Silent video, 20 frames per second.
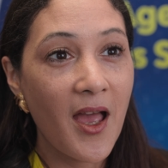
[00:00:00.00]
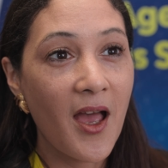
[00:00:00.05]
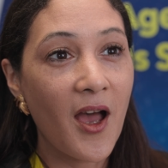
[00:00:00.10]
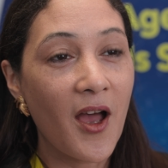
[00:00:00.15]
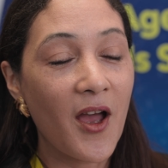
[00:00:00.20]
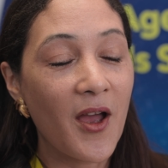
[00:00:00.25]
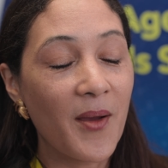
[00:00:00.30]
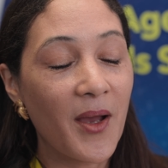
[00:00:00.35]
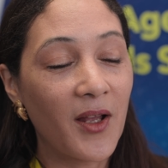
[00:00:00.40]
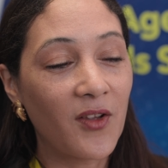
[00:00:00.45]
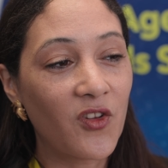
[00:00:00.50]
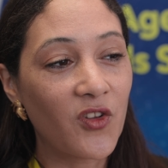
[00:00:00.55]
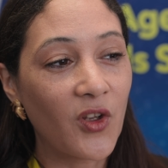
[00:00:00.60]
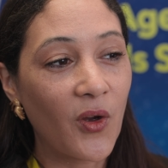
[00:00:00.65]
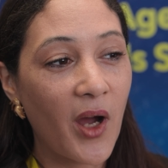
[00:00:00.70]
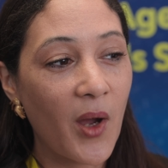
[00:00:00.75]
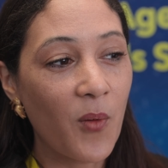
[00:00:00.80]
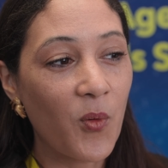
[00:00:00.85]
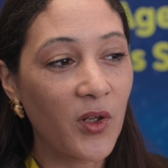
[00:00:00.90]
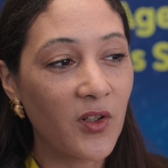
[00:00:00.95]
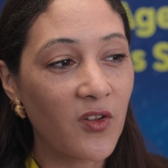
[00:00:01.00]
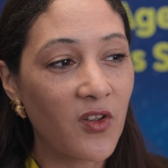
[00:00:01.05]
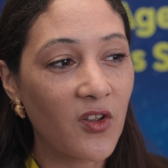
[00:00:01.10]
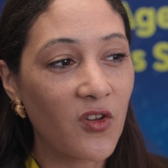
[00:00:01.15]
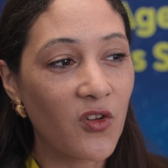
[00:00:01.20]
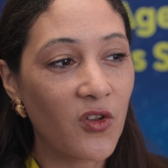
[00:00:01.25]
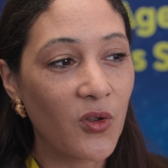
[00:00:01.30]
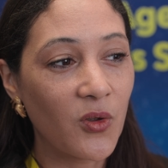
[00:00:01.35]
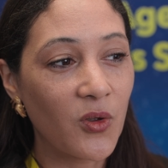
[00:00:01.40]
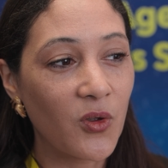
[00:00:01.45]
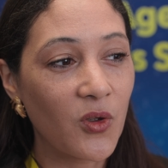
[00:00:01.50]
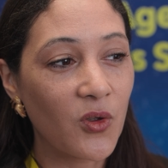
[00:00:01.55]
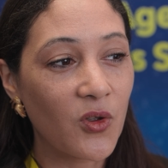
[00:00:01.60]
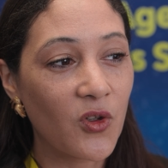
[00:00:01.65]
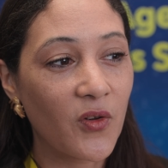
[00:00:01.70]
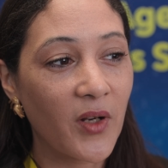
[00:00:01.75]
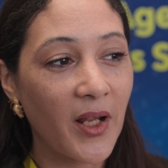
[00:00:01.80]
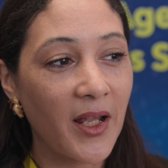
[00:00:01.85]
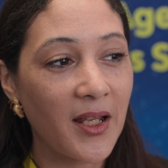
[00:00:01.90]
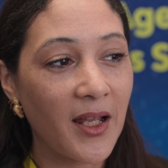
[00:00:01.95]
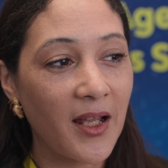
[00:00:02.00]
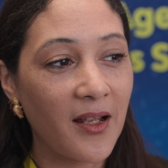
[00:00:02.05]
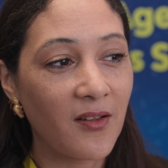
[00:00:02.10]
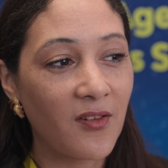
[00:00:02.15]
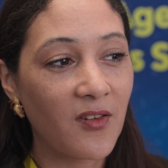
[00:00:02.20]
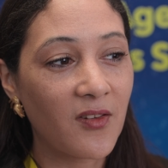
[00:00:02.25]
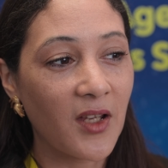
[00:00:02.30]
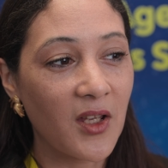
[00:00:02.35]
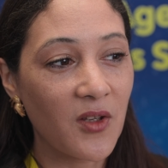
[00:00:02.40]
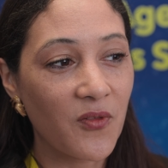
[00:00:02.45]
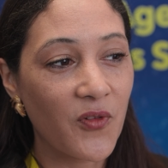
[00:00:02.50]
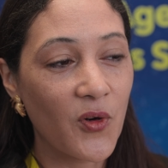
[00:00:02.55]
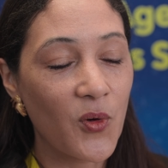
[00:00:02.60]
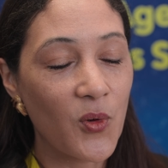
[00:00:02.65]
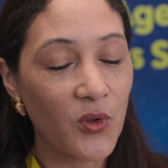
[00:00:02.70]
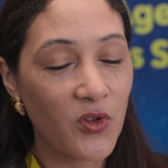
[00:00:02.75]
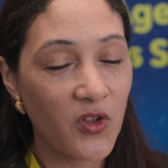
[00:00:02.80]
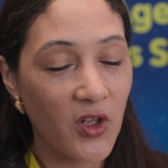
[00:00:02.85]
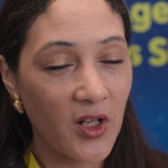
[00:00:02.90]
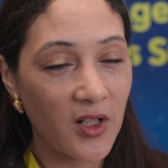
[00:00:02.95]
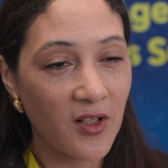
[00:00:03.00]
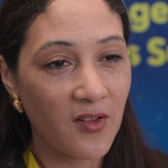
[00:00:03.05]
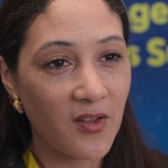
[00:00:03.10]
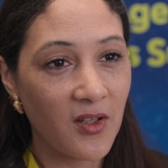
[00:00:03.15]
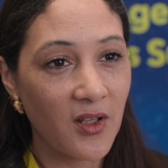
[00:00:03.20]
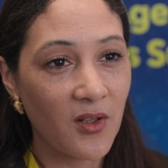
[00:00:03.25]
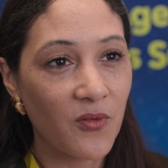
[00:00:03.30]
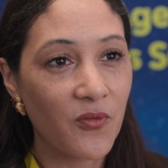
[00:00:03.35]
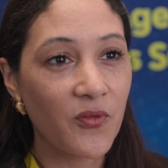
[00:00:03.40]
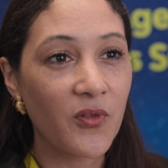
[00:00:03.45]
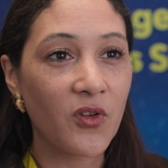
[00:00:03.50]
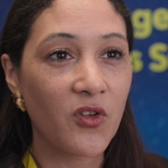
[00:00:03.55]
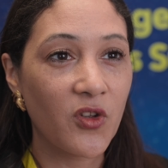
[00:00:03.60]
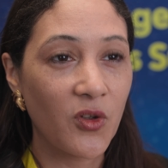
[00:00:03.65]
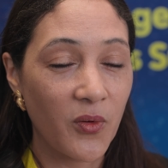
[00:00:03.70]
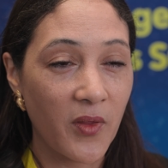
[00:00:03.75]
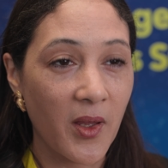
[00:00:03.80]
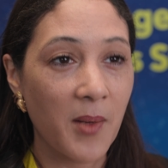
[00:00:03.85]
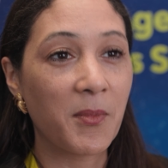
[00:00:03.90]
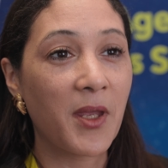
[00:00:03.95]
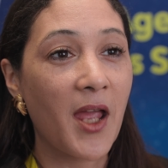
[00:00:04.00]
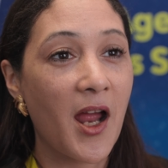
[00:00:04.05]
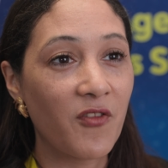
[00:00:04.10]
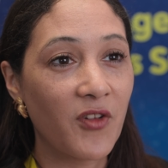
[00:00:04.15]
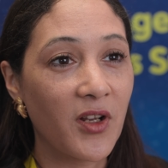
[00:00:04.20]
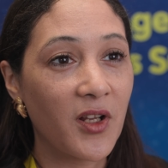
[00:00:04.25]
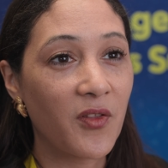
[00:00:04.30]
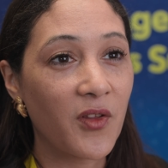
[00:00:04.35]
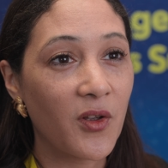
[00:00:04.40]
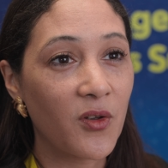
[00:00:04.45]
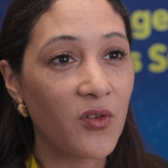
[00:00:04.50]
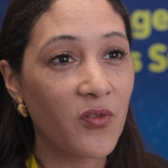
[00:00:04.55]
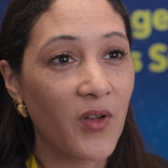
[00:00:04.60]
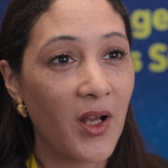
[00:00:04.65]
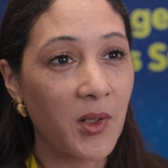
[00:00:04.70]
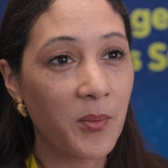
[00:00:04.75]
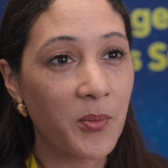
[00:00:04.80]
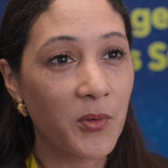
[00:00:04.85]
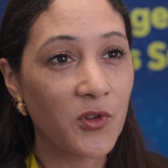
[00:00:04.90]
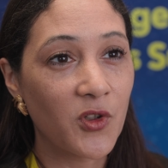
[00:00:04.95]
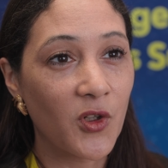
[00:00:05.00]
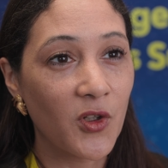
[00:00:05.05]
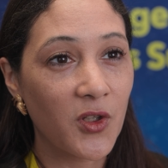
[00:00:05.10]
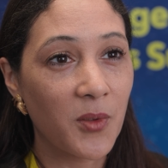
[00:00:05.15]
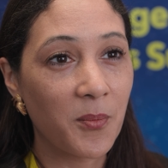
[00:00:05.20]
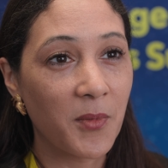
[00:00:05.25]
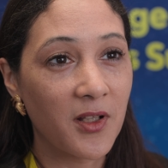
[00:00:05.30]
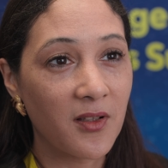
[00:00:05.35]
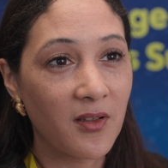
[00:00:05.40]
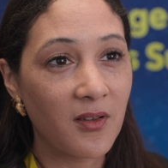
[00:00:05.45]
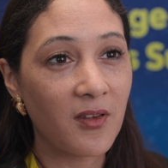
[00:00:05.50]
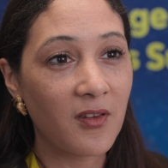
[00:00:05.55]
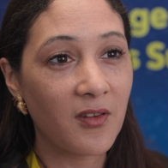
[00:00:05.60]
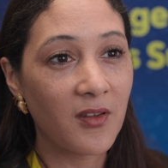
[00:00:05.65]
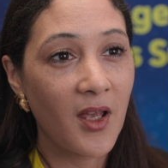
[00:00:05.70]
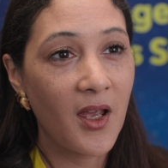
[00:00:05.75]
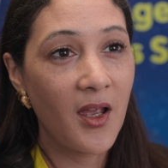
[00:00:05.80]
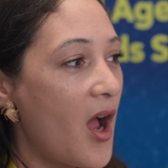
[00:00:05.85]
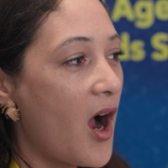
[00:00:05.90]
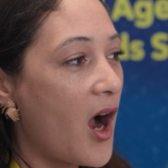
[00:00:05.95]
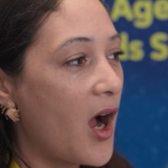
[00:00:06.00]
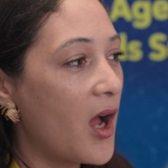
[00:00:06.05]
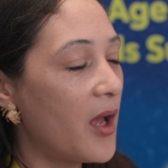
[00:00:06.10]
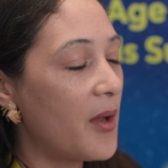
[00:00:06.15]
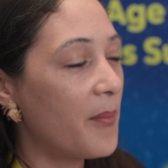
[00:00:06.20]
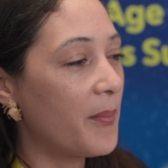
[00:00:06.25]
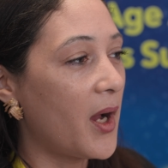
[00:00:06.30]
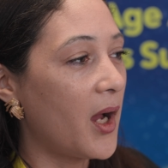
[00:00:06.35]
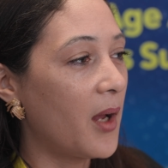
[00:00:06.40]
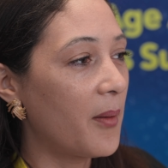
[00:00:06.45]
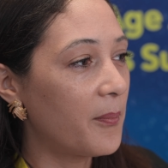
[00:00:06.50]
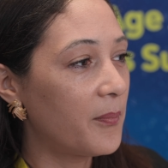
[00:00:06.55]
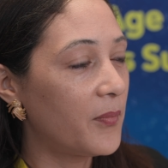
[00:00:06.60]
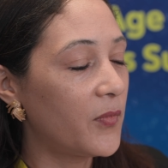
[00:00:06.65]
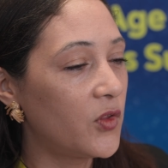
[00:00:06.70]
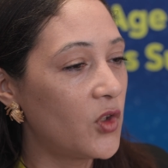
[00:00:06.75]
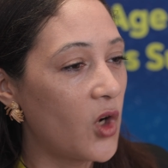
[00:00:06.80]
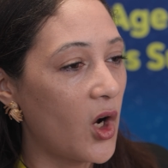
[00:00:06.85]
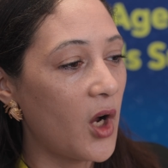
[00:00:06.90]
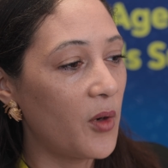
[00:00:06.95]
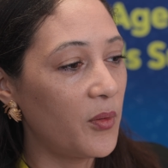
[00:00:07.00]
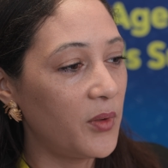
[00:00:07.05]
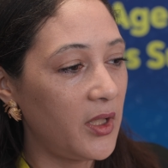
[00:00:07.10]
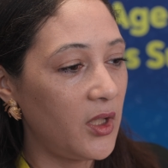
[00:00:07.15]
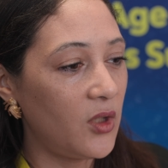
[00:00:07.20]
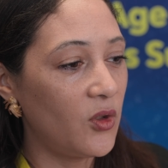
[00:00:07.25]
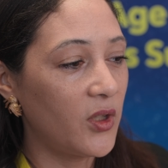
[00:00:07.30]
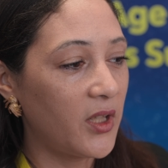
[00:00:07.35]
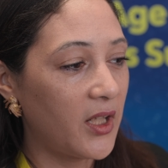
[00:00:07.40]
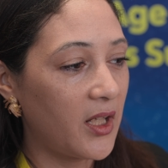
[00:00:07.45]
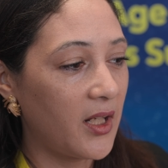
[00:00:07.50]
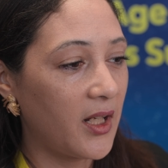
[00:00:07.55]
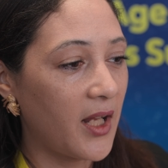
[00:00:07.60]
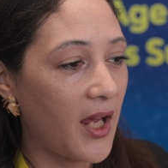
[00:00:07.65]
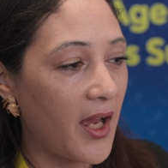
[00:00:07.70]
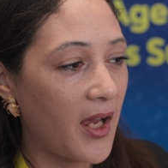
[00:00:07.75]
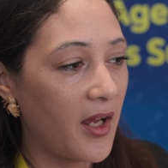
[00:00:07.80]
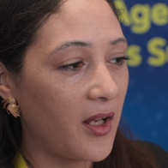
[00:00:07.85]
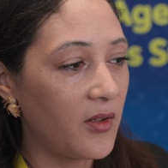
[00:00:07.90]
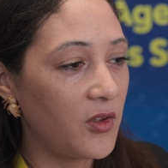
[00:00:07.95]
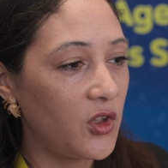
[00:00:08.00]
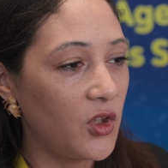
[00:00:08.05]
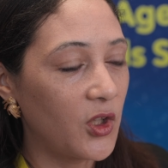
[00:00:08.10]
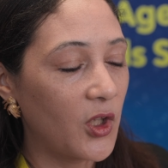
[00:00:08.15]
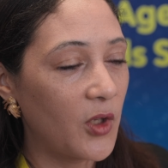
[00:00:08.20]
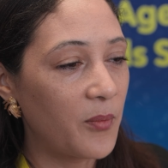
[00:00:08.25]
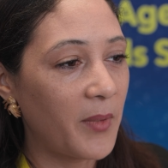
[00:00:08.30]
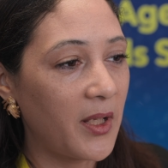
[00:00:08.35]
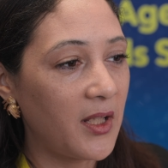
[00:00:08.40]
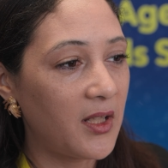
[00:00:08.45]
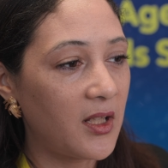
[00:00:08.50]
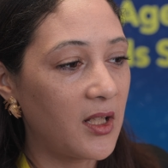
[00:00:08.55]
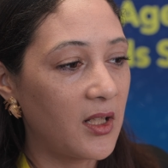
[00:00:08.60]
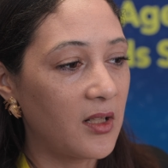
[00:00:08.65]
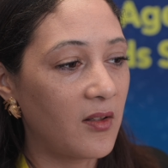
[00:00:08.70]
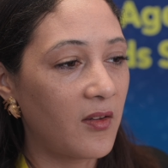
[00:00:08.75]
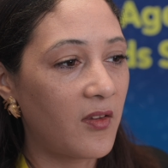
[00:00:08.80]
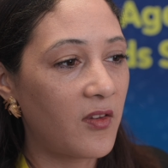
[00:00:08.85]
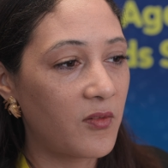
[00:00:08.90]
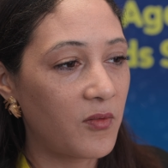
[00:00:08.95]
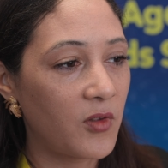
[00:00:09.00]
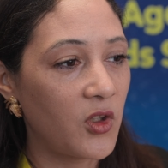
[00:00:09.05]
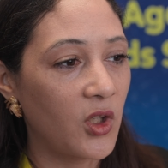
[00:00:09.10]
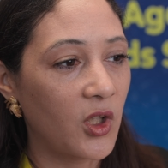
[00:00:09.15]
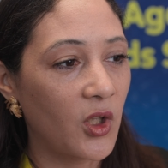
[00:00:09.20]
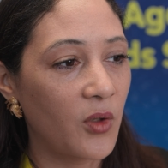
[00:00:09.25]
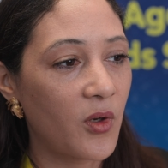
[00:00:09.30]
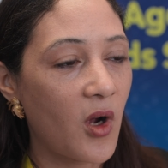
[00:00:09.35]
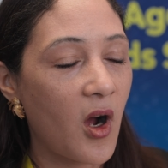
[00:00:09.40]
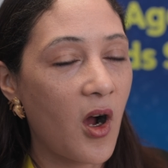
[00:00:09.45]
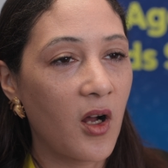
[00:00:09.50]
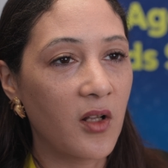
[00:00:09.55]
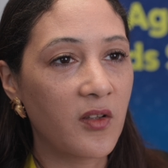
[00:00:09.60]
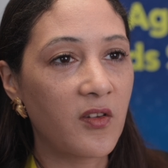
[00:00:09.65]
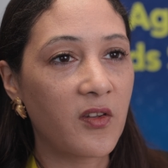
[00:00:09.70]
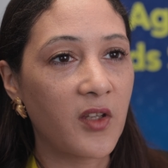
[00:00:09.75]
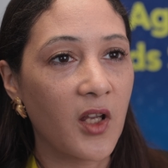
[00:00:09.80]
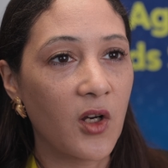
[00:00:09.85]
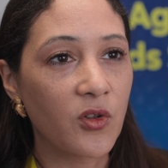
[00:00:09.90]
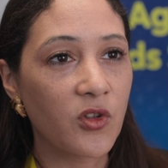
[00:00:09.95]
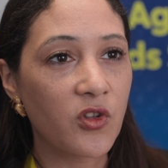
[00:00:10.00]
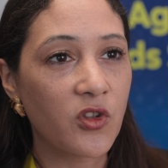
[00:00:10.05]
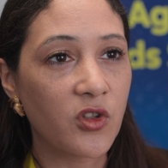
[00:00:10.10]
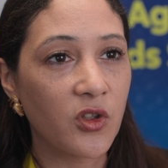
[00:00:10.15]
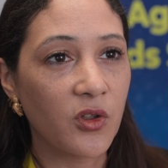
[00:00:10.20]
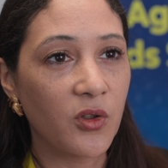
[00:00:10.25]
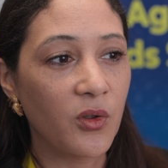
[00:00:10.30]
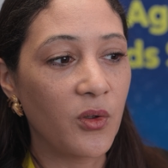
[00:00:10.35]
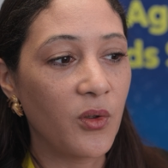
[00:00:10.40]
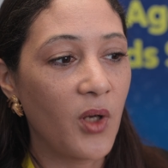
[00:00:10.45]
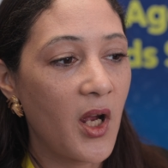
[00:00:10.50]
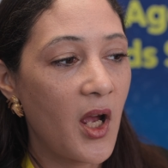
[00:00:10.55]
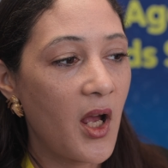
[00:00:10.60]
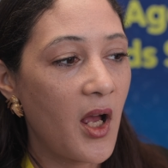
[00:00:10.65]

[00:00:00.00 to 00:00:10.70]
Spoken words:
And so I wanted to create a safer alternative to them carrying those valuable documents. I'm not only looking at, you know, making, you know, card sales to